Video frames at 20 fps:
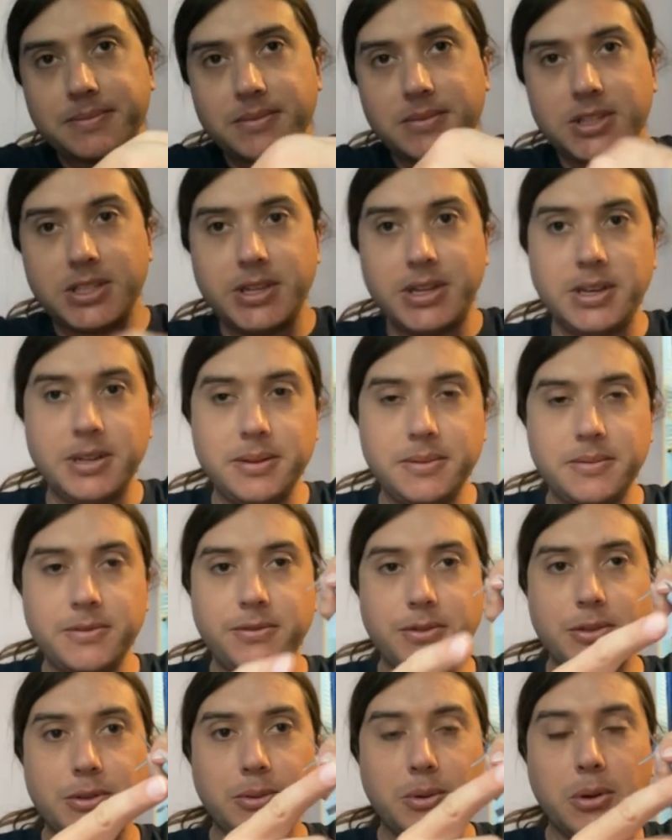to
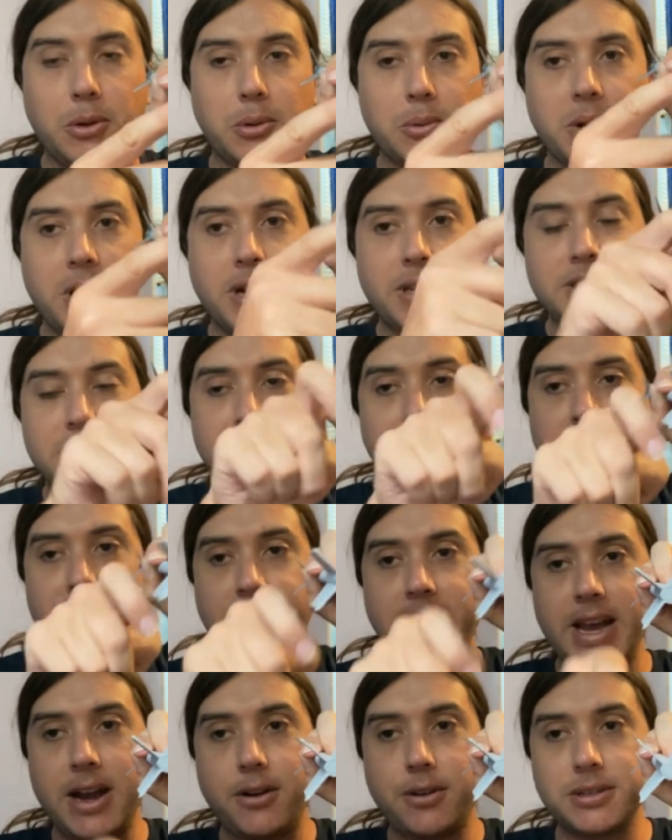for the rolleron to kick
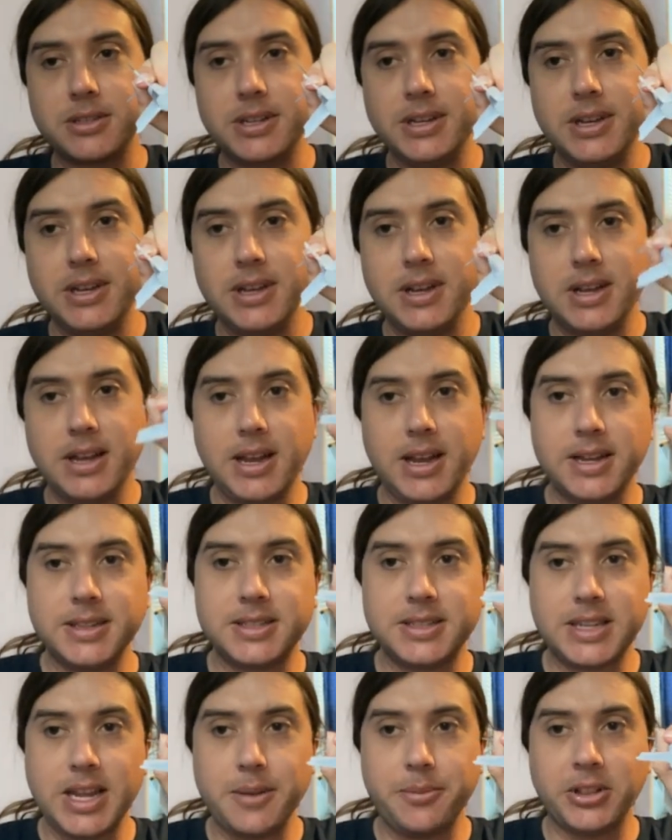out and
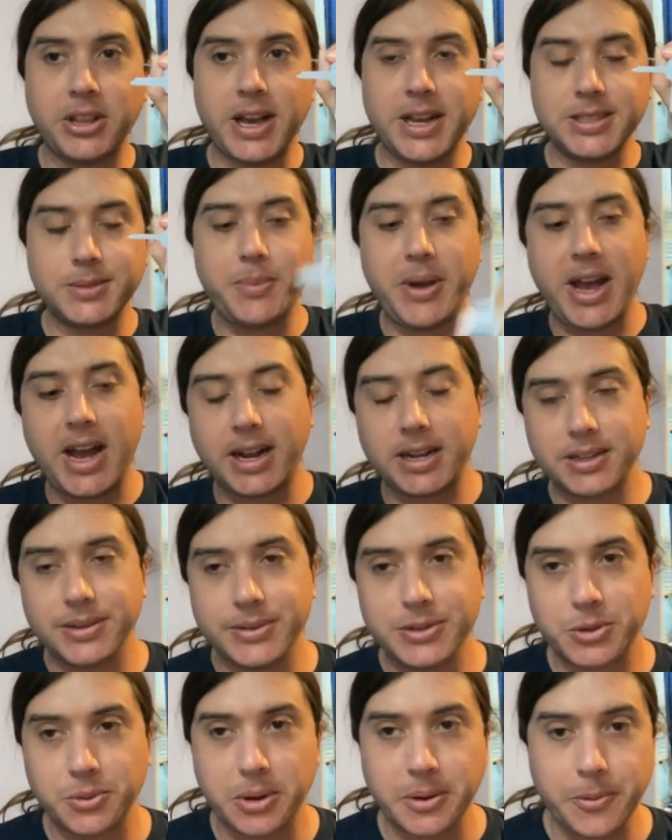stabilize back
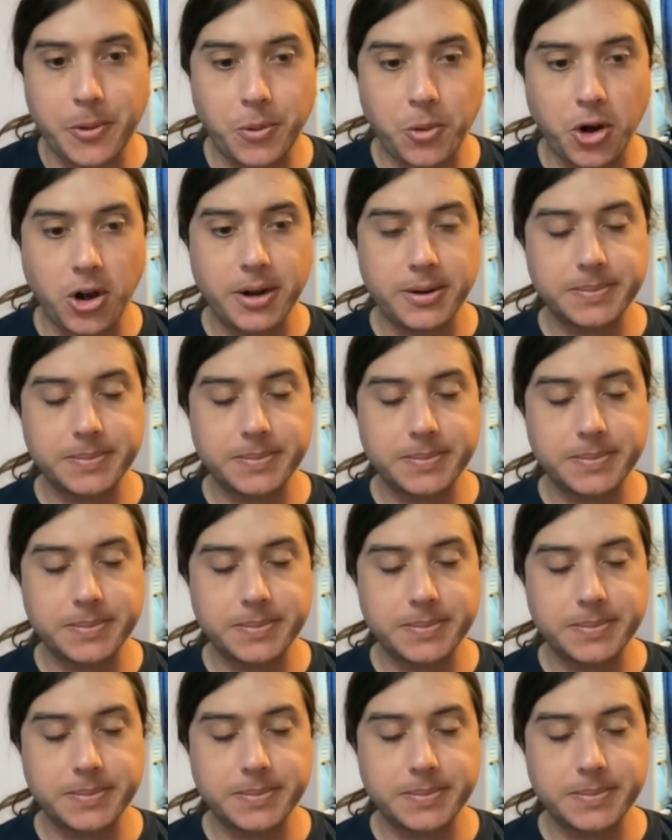to where we were.